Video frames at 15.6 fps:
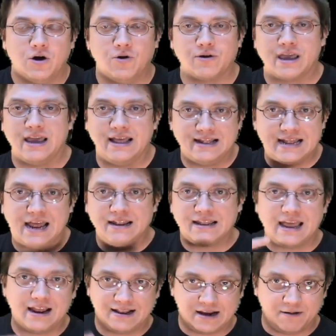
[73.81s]
Okay, and
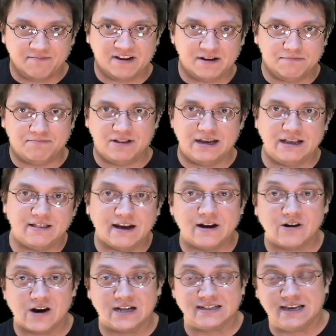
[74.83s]
that comes into play
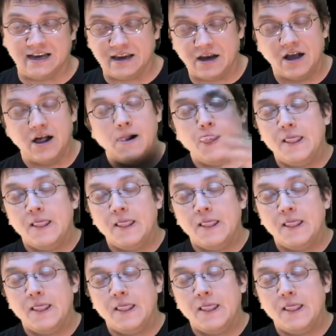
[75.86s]
later, I'll tell you.